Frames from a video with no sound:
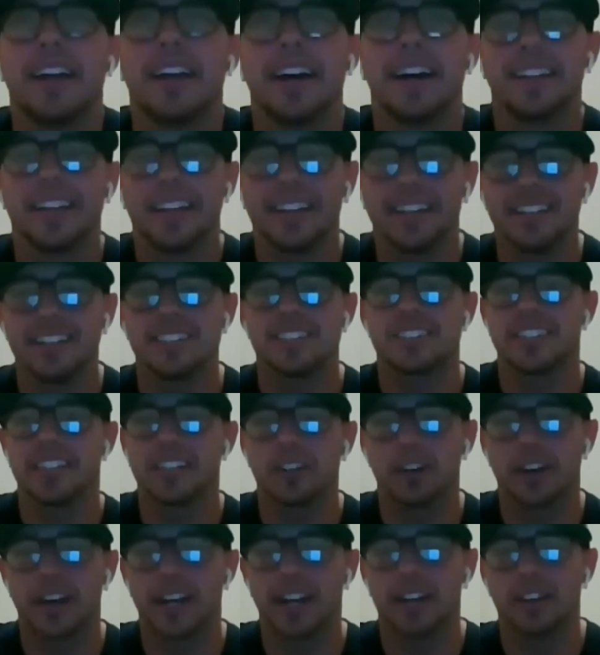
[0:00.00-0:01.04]
And then he
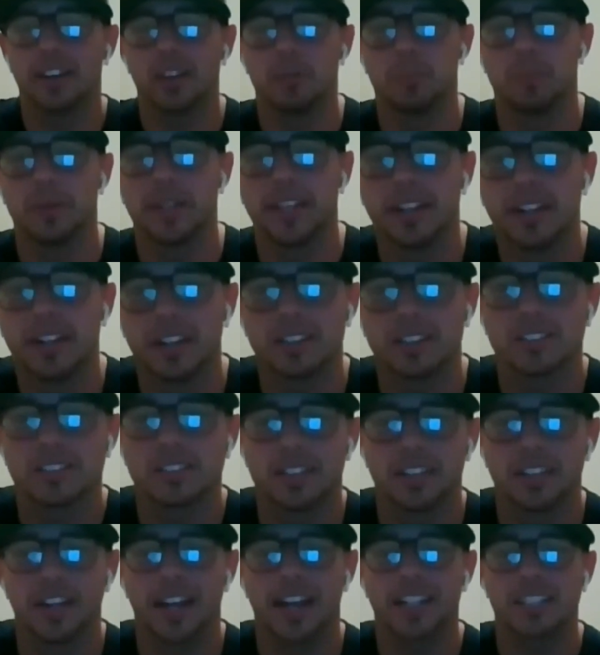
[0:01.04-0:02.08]
single-handedly beat us
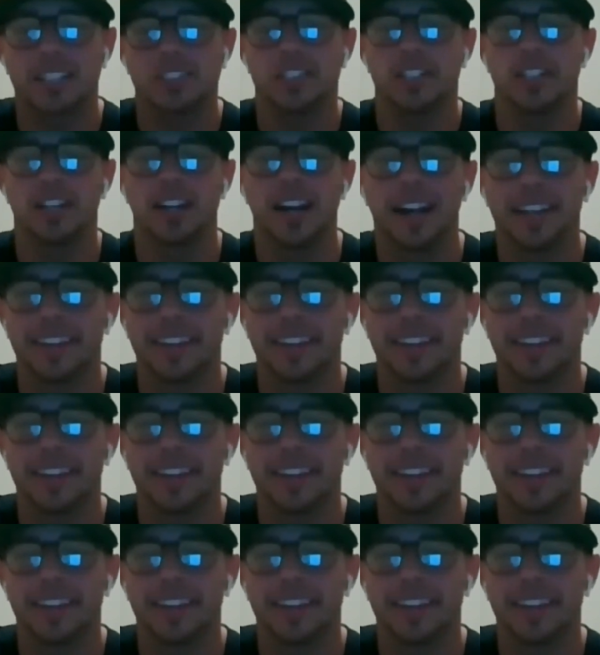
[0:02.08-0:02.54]
the next year.